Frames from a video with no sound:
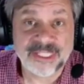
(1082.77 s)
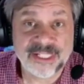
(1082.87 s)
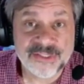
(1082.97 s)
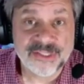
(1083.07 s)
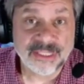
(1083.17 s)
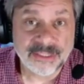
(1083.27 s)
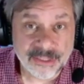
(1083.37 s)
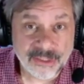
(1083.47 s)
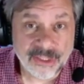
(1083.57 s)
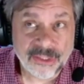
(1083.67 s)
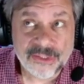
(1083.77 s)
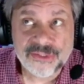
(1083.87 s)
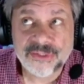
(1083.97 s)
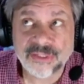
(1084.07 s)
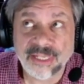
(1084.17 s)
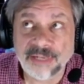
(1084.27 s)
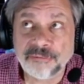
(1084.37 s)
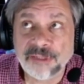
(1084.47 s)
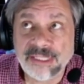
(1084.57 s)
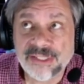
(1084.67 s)
because the cards,
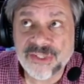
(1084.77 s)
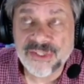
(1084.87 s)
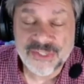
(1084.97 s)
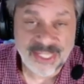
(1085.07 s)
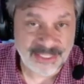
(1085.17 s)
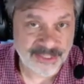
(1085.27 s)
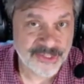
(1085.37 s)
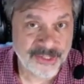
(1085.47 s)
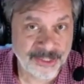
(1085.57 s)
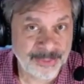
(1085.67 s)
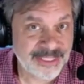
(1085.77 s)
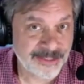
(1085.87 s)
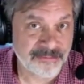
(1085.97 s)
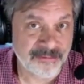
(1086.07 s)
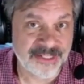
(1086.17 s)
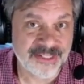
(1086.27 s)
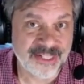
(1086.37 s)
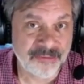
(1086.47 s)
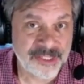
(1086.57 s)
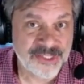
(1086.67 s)
every set is going to be different.
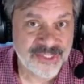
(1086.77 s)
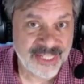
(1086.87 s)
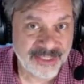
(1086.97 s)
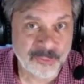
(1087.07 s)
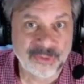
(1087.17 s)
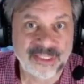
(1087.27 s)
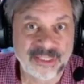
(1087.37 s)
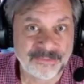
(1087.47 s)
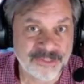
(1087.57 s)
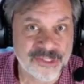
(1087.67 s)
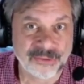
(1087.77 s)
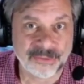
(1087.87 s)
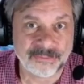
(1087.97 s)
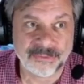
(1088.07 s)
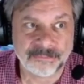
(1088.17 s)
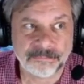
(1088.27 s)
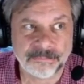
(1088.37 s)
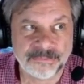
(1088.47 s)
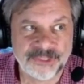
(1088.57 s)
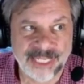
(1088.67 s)
Every set will have its own
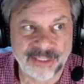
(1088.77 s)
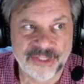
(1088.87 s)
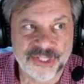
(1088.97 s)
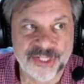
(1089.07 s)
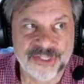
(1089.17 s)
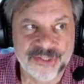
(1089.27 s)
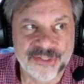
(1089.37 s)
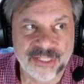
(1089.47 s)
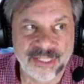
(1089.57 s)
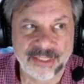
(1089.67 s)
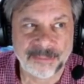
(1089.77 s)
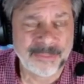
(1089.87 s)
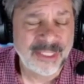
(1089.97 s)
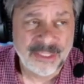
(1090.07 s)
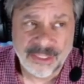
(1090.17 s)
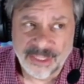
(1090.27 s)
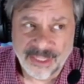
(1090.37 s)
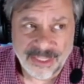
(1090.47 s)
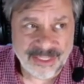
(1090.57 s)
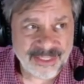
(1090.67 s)
challenges,
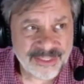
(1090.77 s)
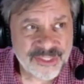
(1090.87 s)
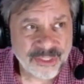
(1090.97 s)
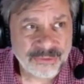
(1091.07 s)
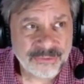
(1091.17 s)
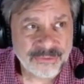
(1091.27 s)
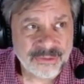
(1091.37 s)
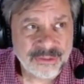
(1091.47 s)
its own